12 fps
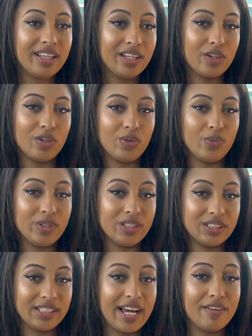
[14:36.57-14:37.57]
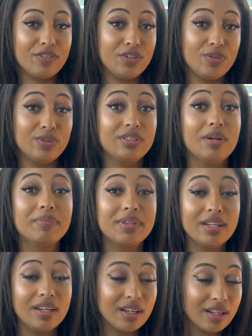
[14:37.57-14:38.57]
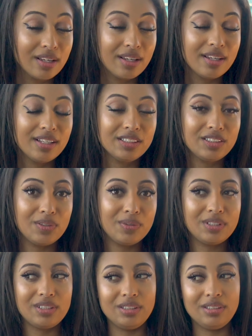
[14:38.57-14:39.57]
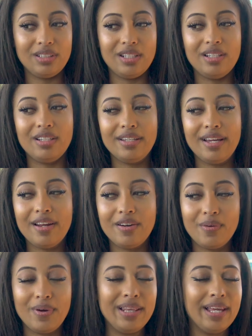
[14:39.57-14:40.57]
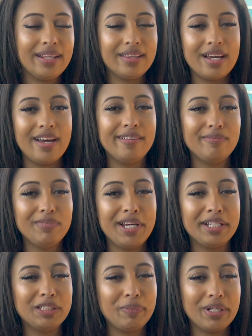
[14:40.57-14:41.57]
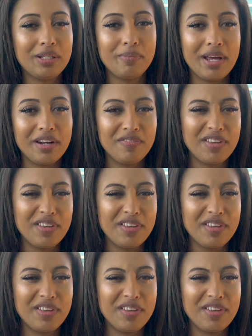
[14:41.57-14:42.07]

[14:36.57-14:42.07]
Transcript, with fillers: Like, we just have to do something so it's just like I don't know. I like that aspect about it.